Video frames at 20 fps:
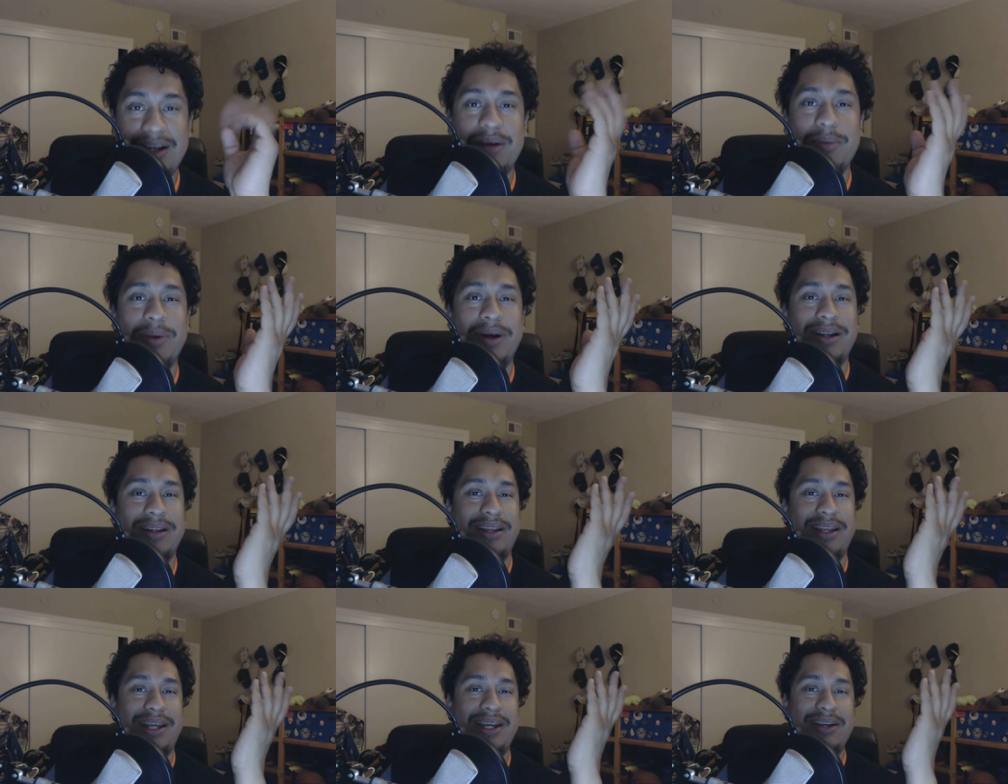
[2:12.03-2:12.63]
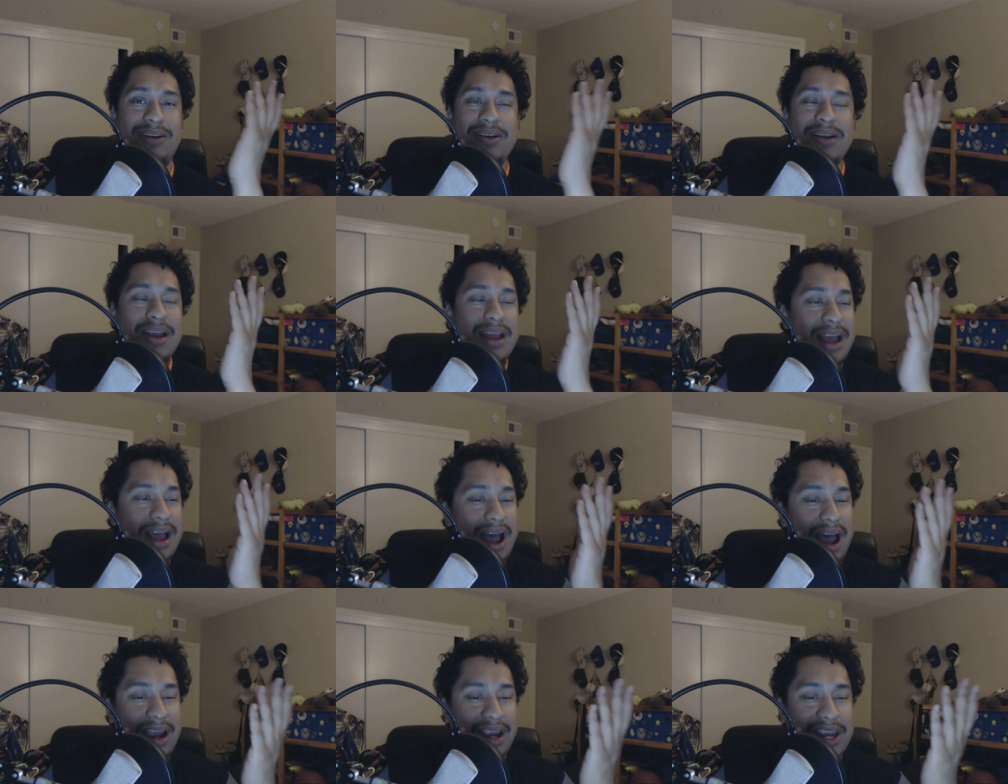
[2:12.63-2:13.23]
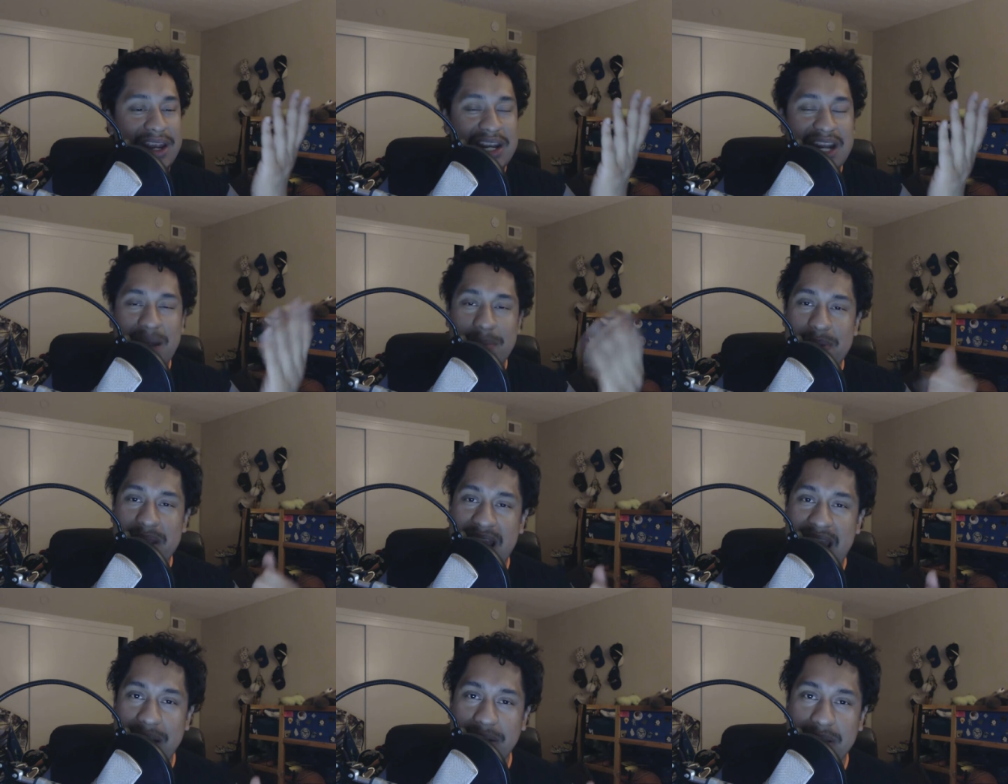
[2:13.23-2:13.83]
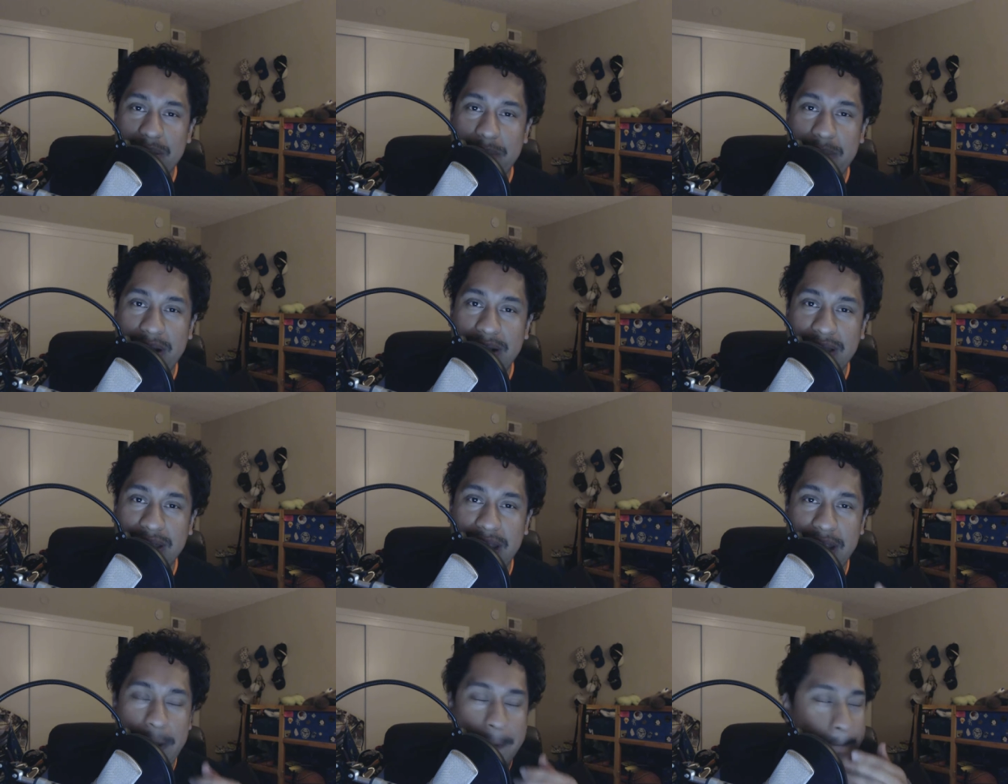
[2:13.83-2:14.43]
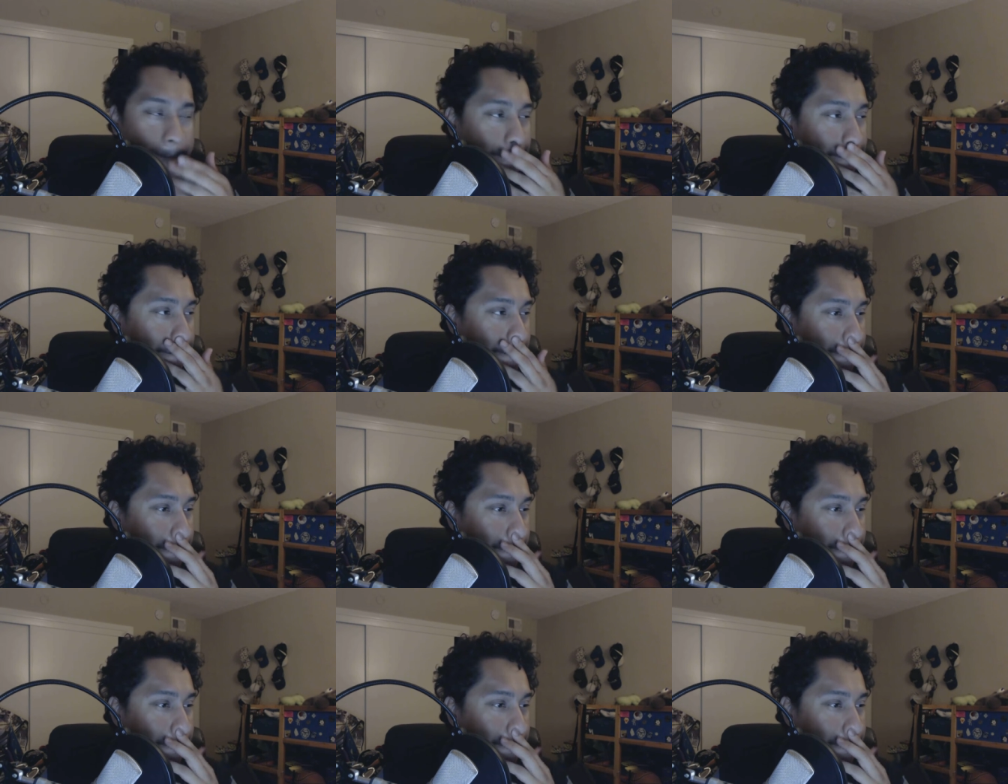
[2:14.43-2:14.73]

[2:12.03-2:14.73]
Come on now. How can you not be hyped about that?